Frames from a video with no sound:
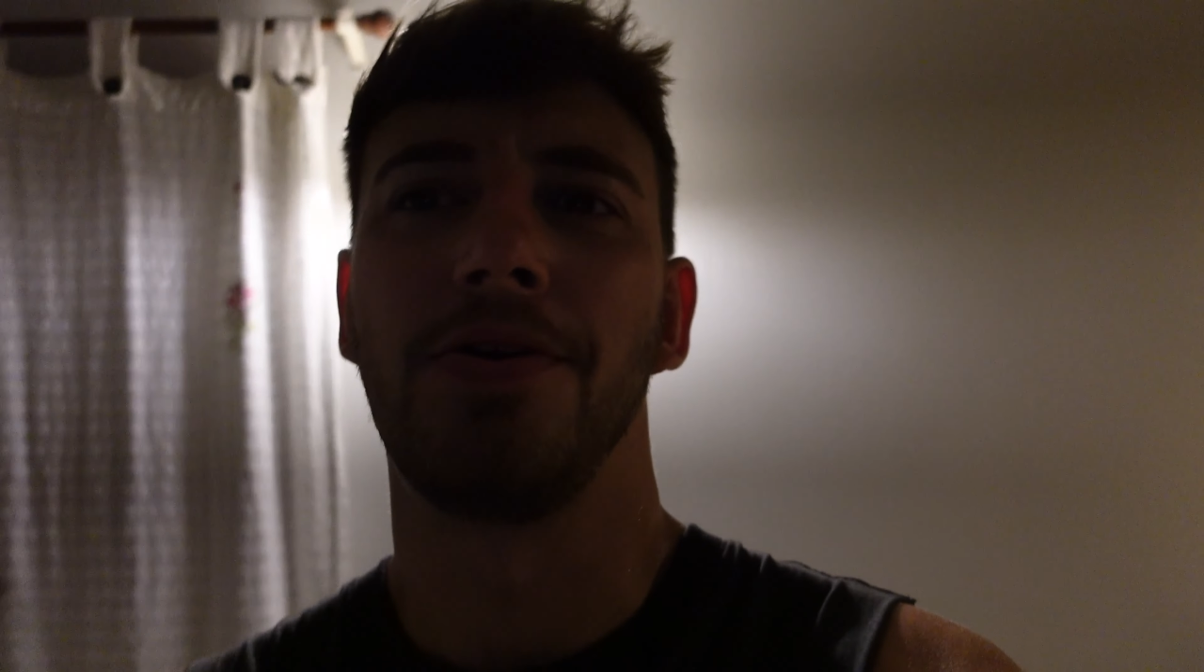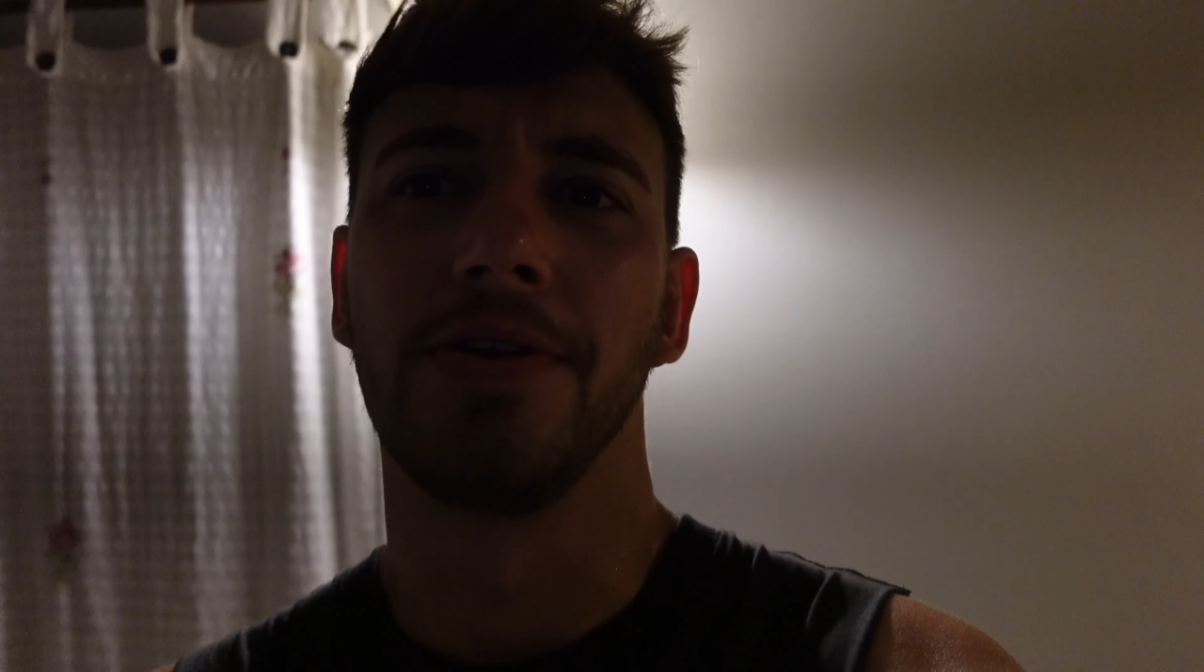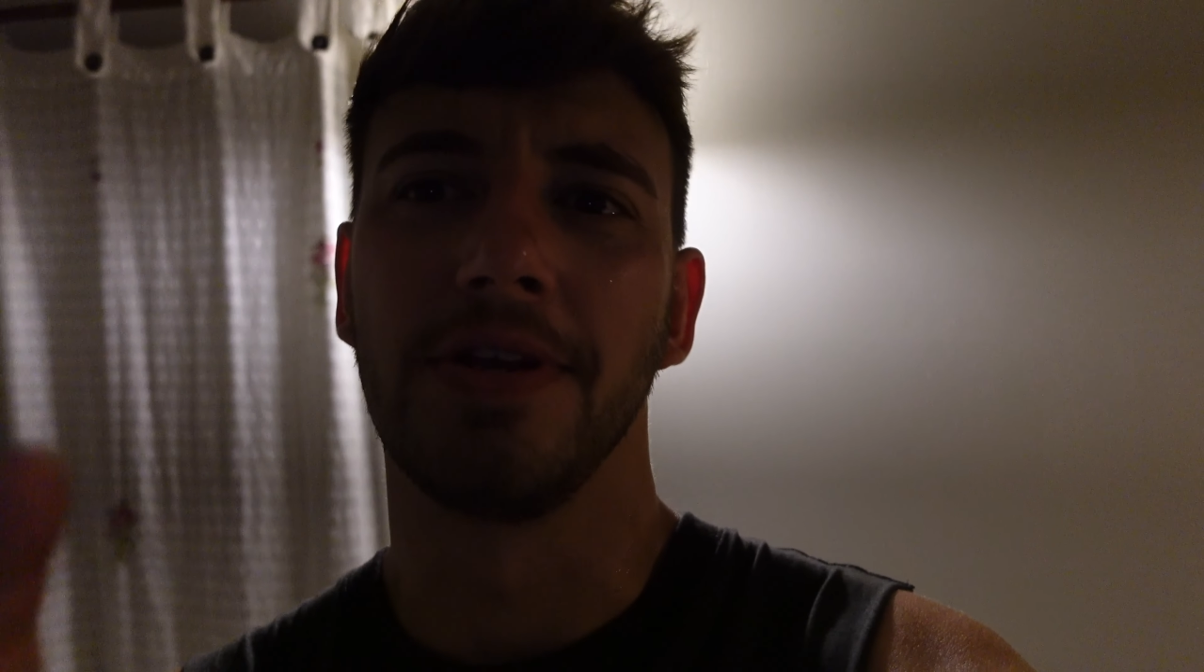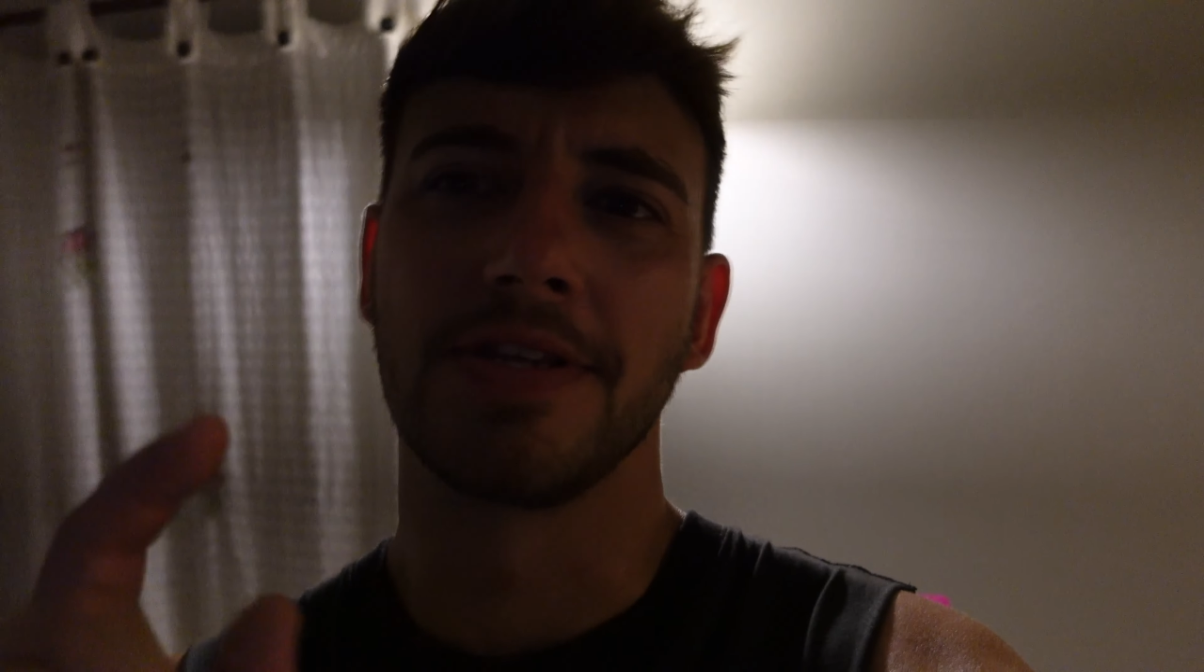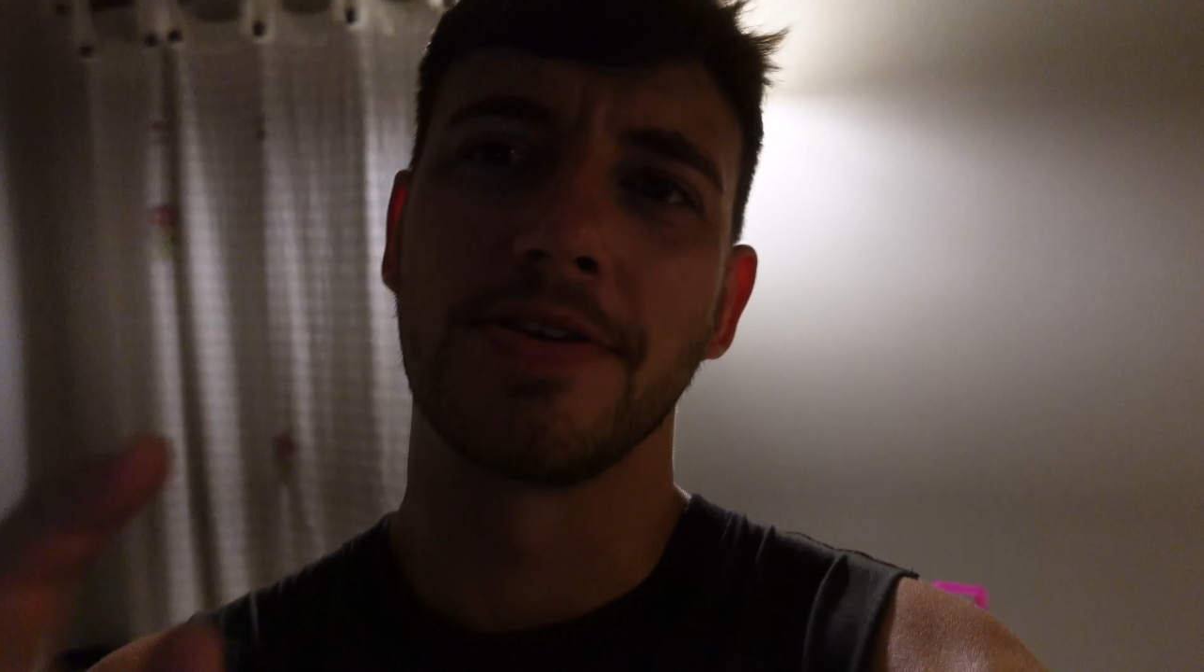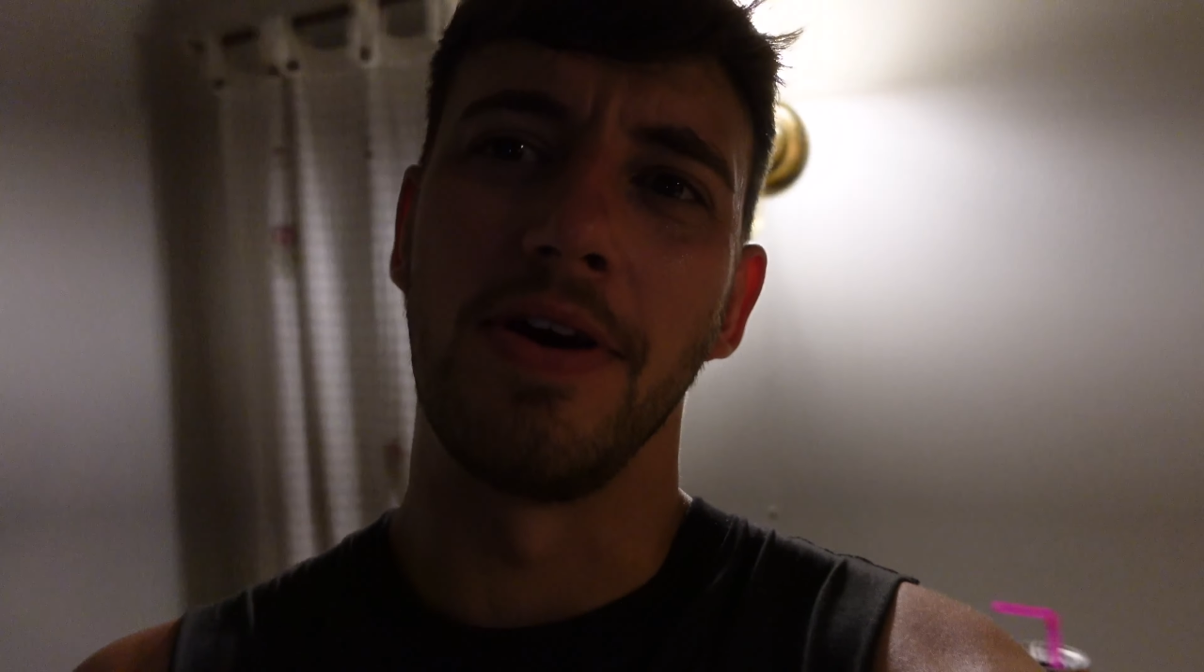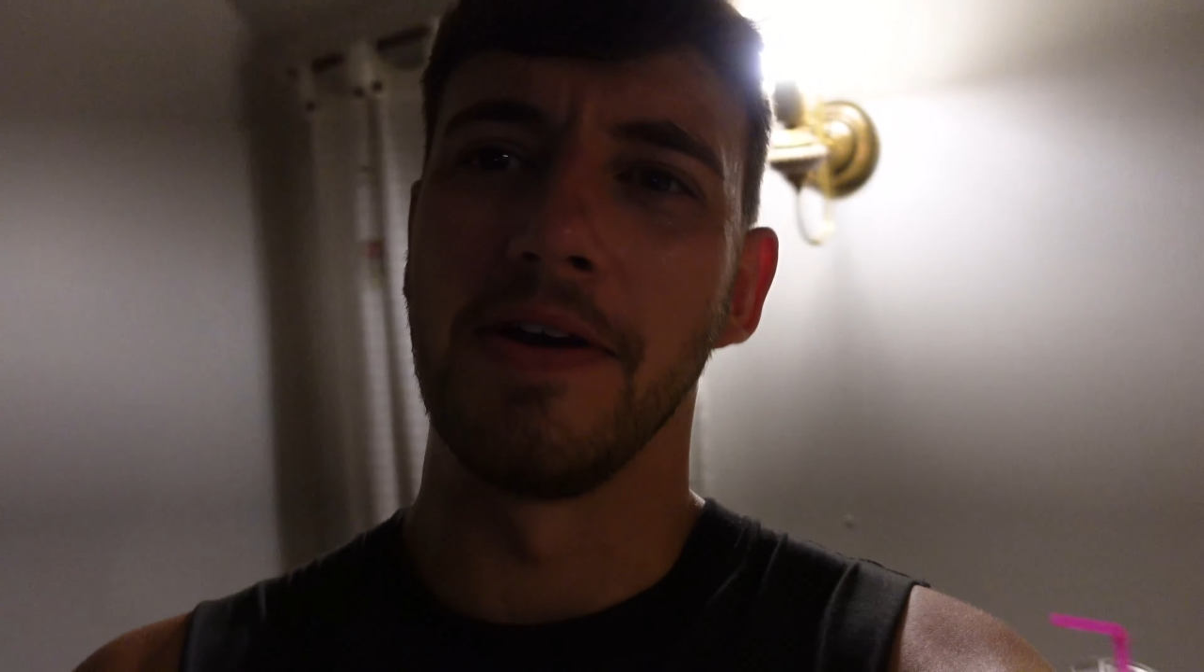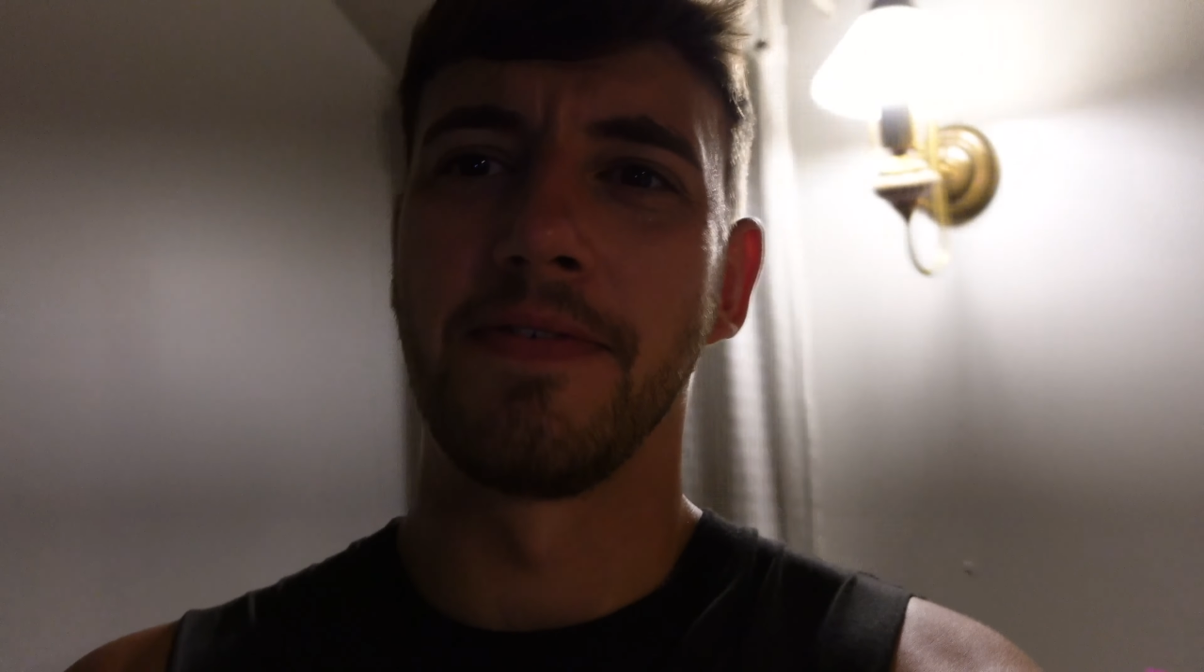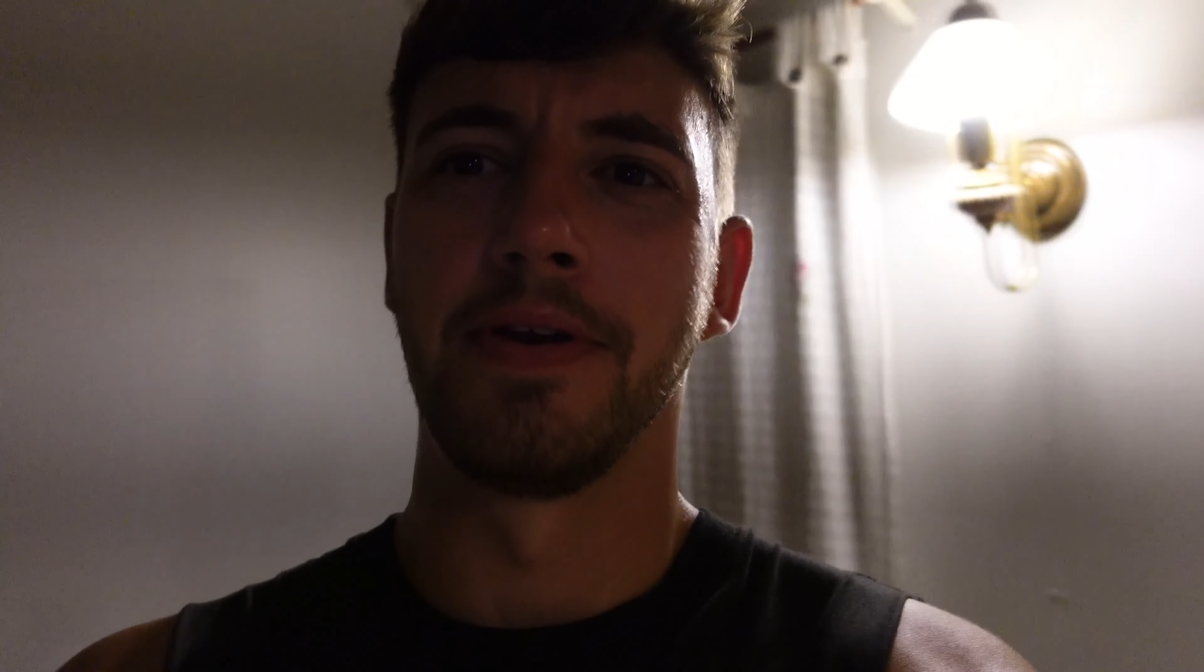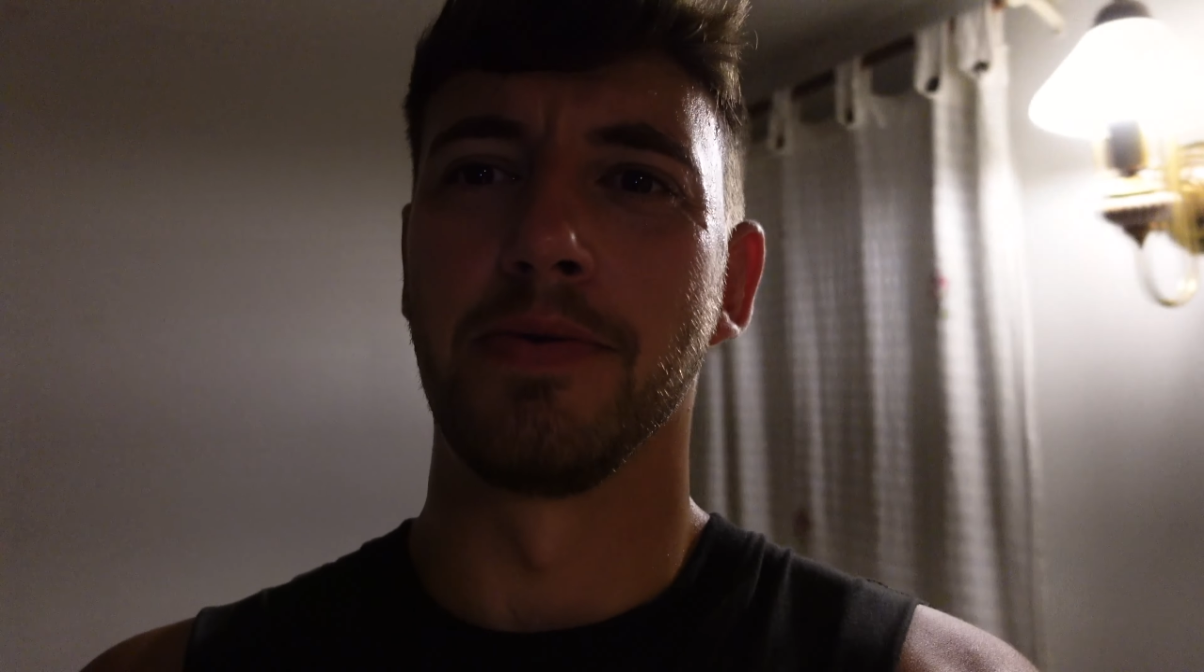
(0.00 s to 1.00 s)
on the
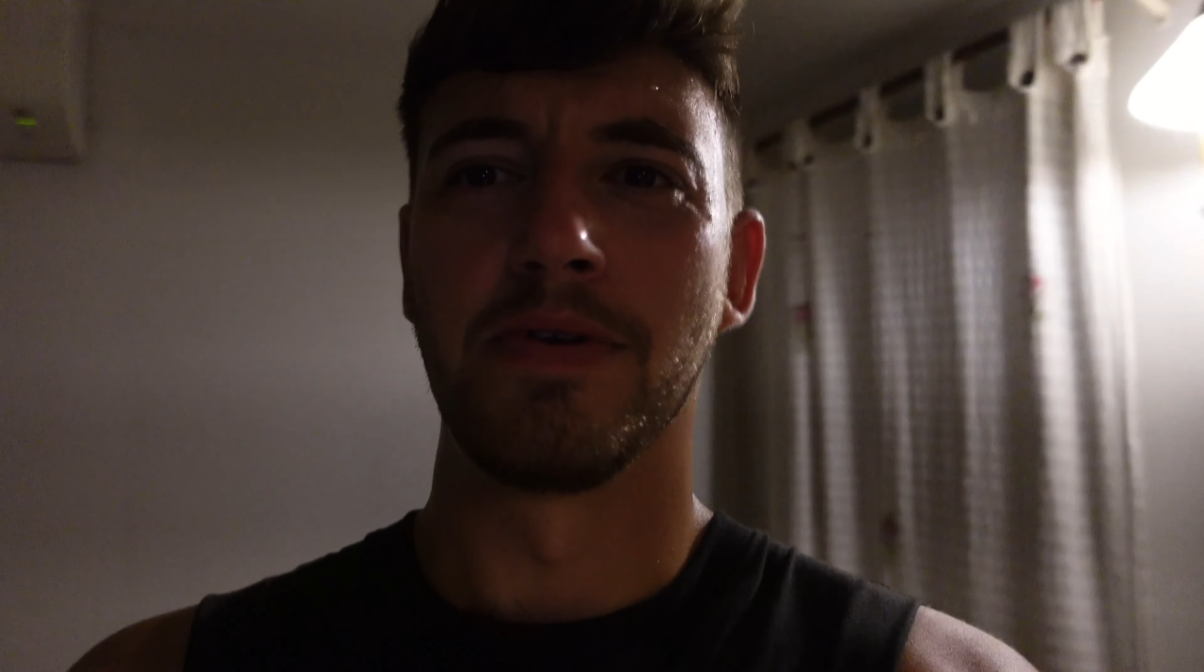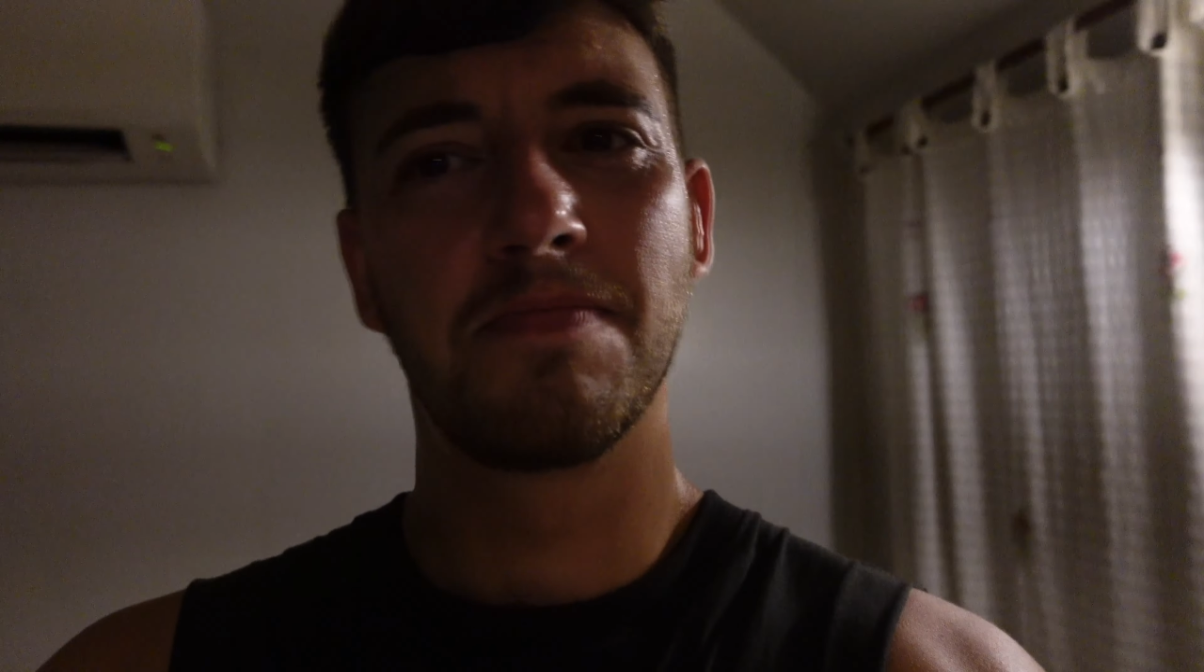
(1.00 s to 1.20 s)
Thai food.